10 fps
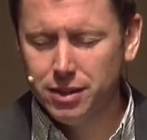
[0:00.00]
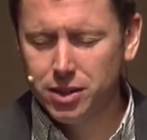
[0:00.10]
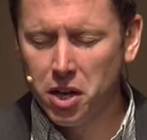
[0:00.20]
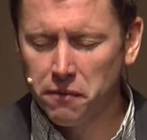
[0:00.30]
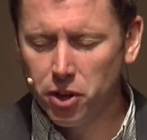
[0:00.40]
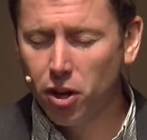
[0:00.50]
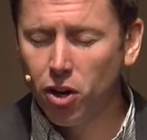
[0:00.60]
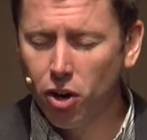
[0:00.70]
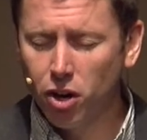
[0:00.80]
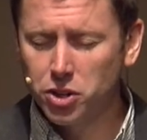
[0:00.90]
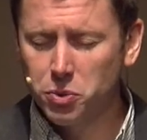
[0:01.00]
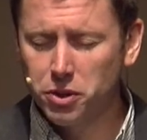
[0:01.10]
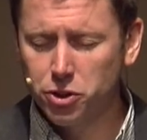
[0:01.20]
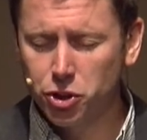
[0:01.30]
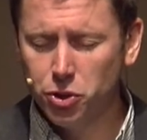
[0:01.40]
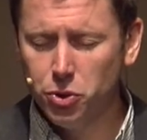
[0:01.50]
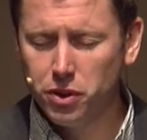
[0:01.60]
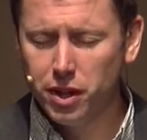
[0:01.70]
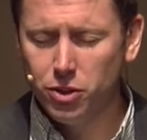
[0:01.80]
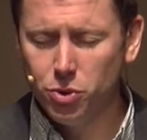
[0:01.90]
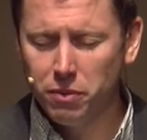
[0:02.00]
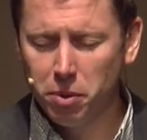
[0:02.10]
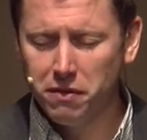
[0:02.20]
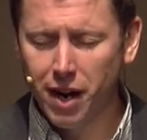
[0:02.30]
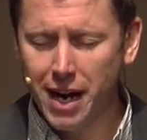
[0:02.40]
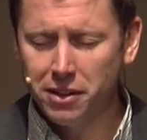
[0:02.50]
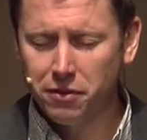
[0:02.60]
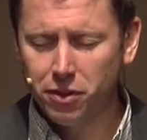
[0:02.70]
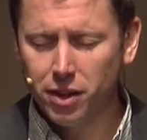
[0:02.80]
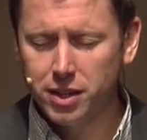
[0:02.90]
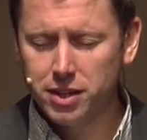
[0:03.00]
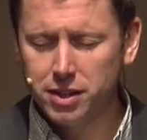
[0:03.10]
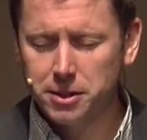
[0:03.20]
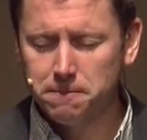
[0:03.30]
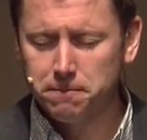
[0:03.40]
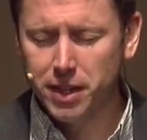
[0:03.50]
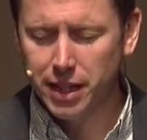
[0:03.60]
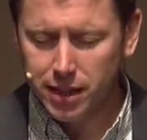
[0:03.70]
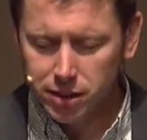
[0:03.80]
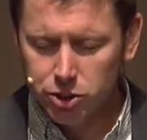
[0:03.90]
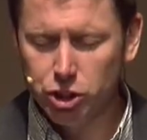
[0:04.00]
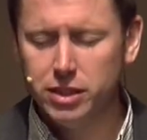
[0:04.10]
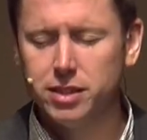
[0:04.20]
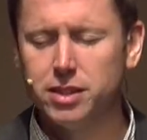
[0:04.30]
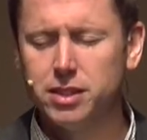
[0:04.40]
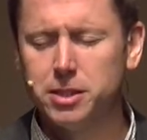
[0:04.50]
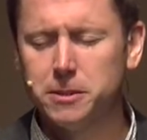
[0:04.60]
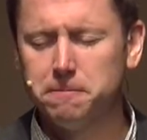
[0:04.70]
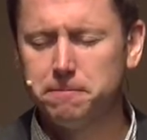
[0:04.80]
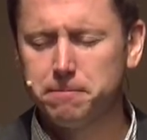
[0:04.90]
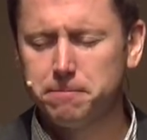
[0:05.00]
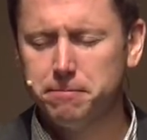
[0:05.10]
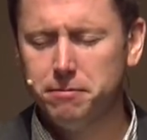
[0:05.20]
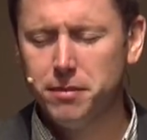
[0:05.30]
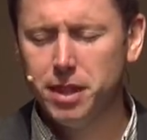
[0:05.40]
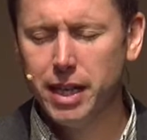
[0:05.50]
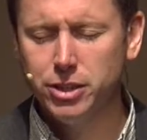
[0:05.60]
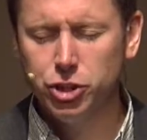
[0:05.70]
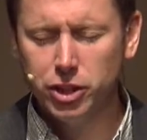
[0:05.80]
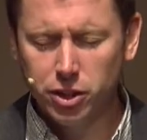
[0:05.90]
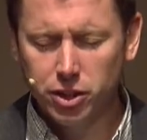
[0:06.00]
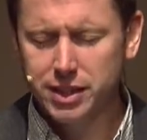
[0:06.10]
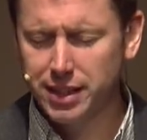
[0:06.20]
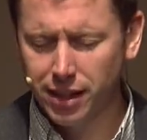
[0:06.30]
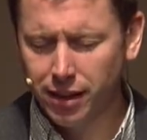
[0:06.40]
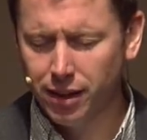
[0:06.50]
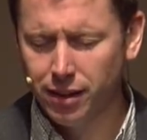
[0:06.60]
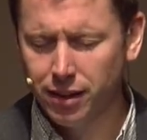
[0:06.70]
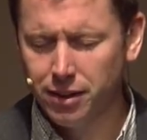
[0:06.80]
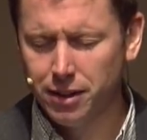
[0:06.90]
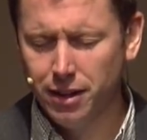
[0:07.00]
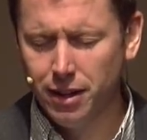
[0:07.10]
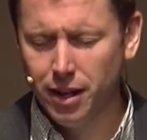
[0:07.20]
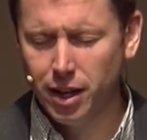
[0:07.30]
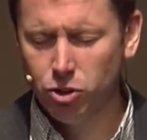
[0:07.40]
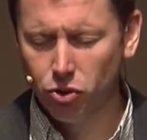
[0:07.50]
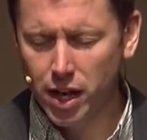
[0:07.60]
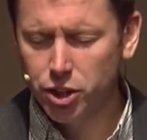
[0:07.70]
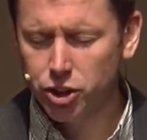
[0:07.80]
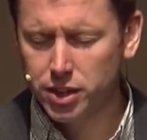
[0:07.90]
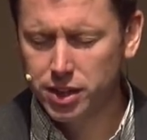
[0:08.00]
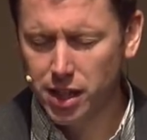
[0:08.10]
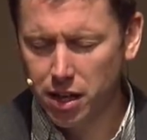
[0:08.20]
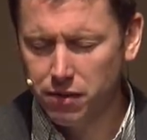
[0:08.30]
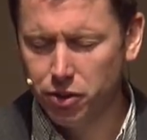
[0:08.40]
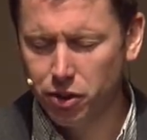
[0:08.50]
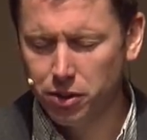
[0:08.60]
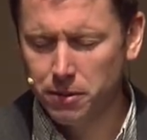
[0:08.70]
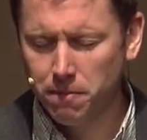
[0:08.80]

Comfort our hearts with the truth that you have provided for us in Jesus, a generous King, a gracious Savior,